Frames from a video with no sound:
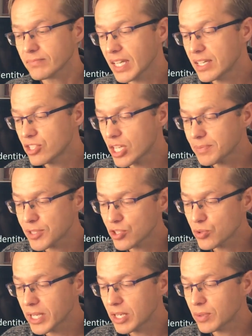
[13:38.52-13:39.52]
In chapter
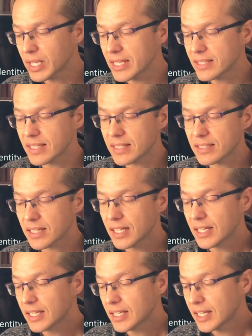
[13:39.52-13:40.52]
21, He says,
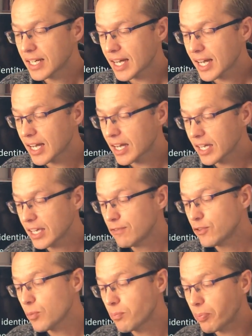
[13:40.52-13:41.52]
uh, if
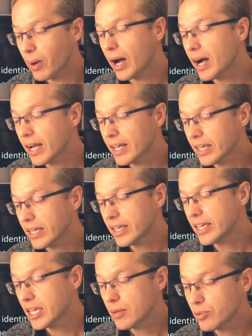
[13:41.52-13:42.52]
you buy a
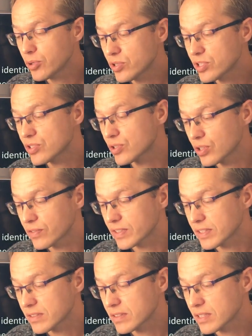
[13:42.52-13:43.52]
Hebrew
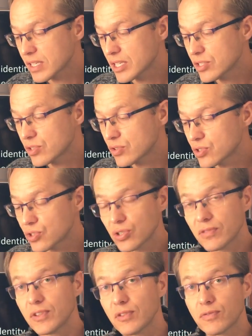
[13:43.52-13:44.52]
servant, he's to
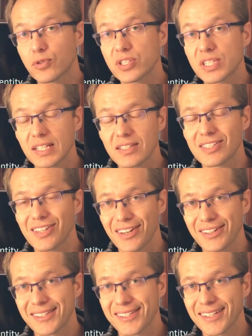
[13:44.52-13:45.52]
serve you for six
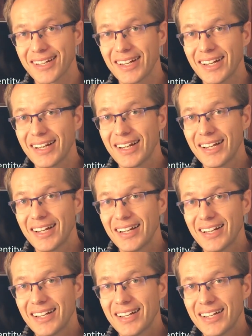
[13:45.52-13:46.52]
years.
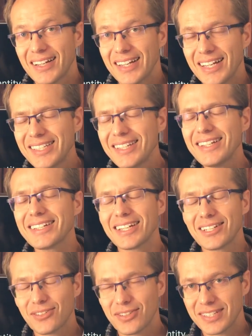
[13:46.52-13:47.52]
Isn't it
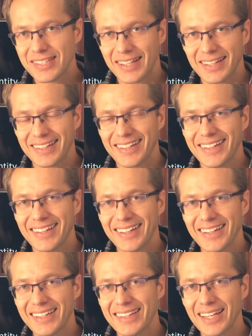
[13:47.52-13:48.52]
interesting
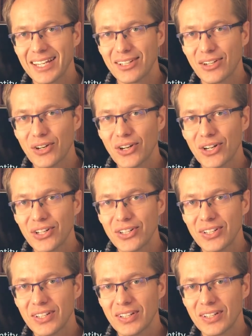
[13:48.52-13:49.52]
that God
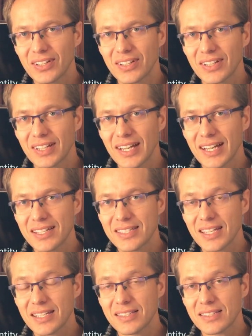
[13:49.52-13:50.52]
uh,
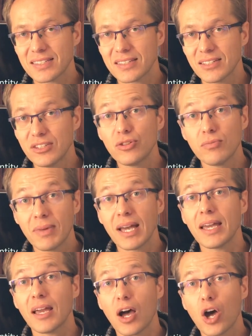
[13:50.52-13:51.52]
says you
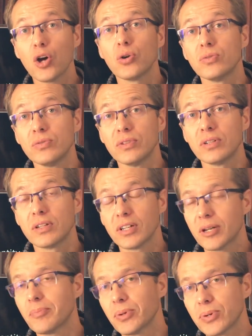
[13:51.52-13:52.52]
may own
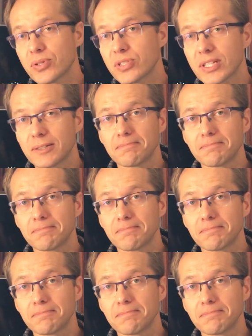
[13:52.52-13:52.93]
a person?